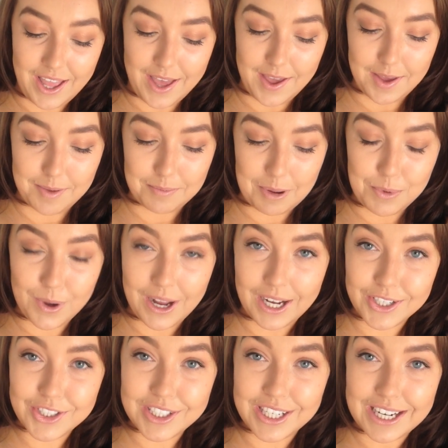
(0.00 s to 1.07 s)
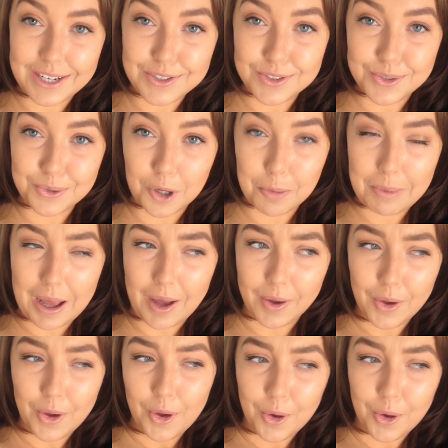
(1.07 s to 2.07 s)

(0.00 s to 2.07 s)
I'm not actually allowed to talk about